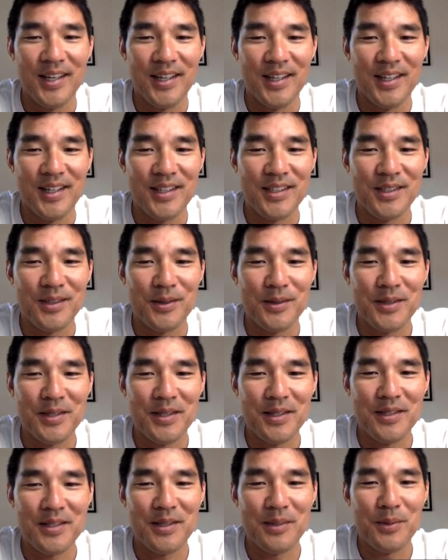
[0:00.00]
uh, so you
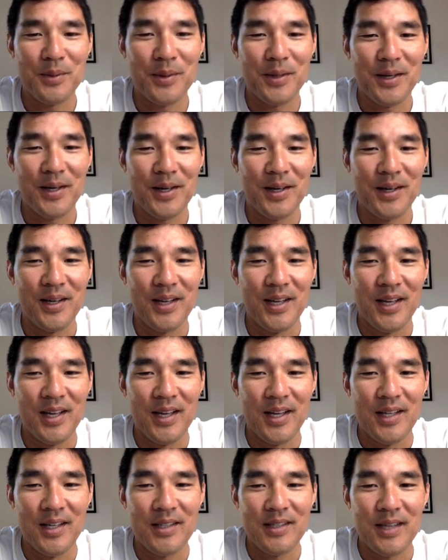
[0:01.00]
set the symbol there.
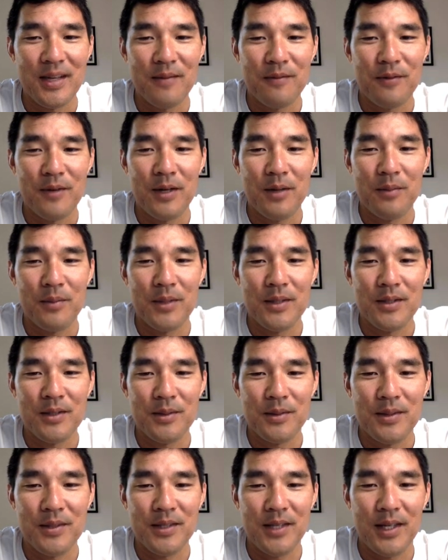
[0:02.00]
Time frame. Let's
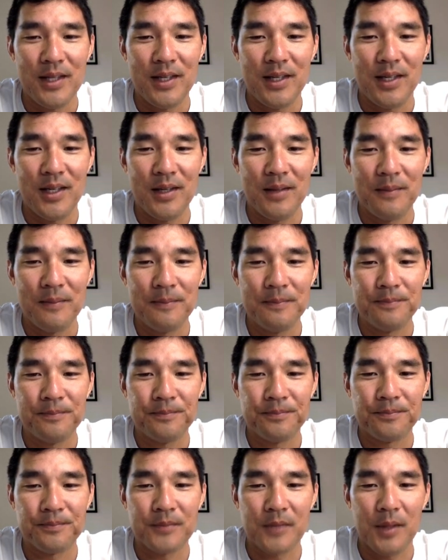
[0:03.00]
do the daily.
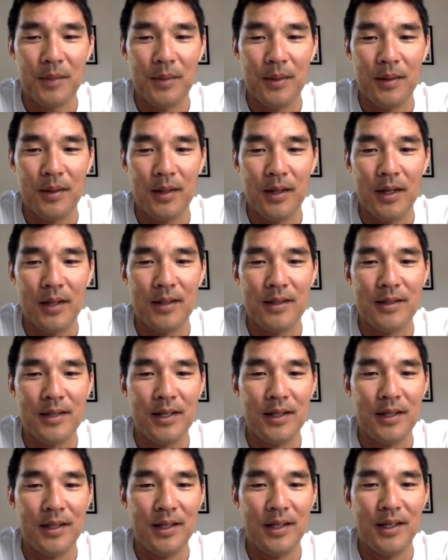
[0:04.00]
I mean, yeah, the
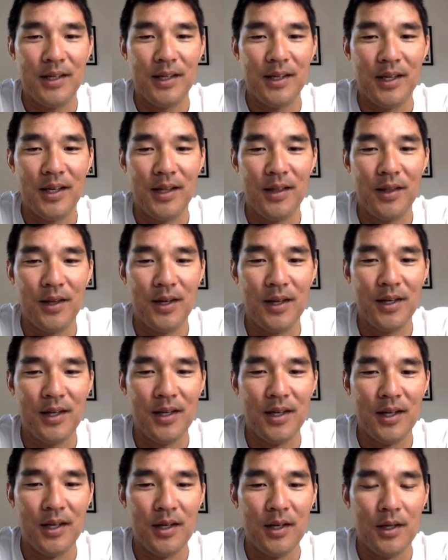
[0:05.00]
daily and then
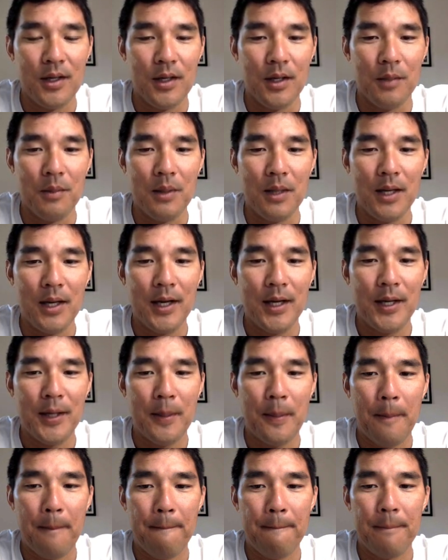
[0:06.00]

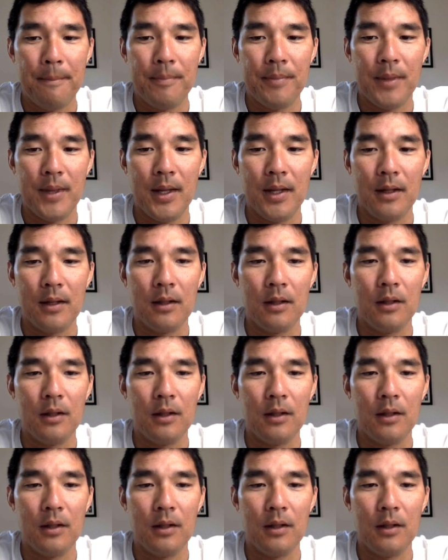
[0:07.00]
apply and